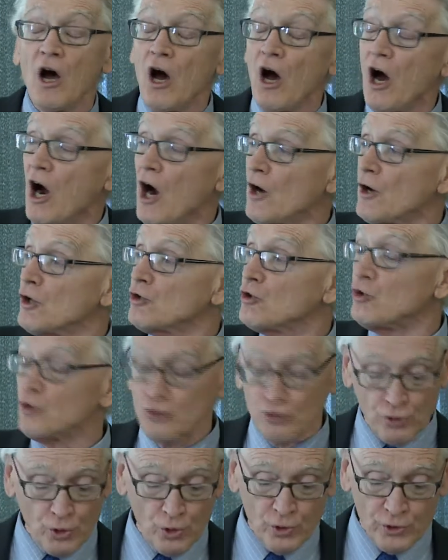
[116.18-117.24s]
Article
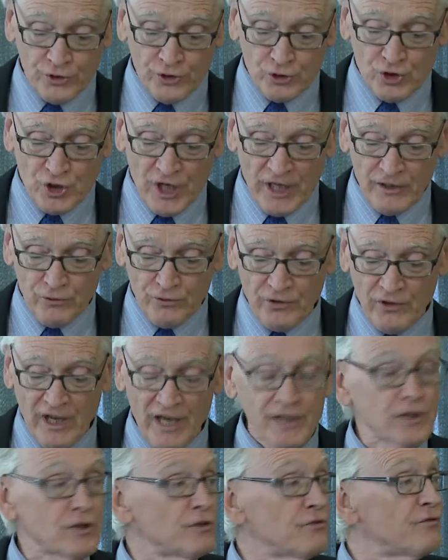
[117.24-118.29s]
2 of the
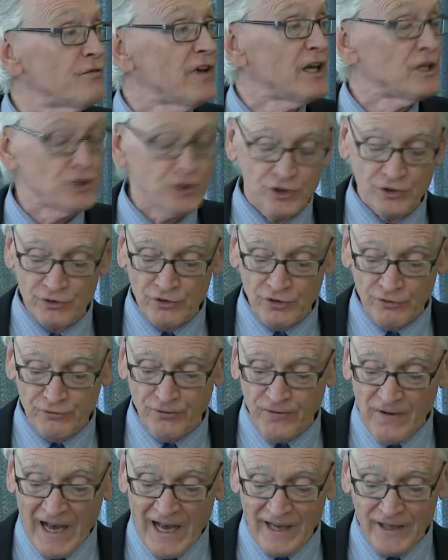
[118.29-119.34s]
Genocide Convention
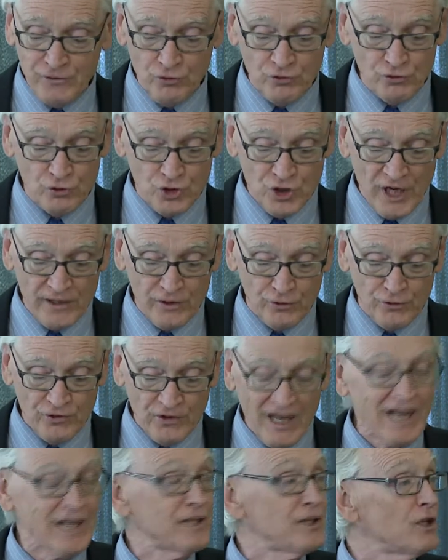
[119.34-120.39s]
defines
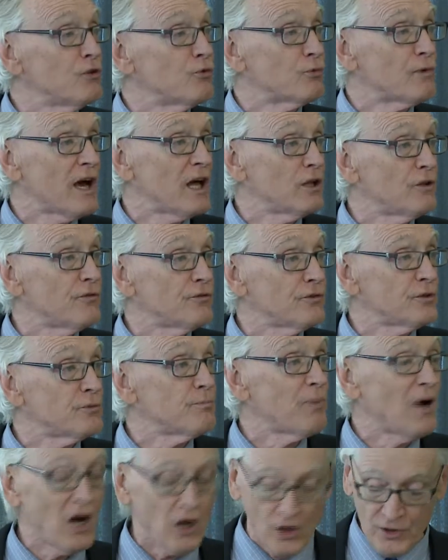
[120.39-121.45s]
genocide in relevant
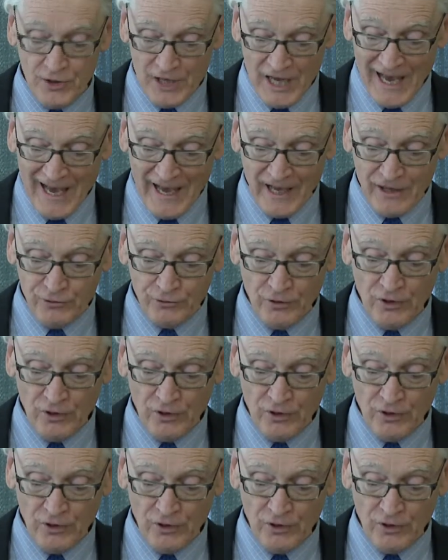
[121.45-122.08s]
part as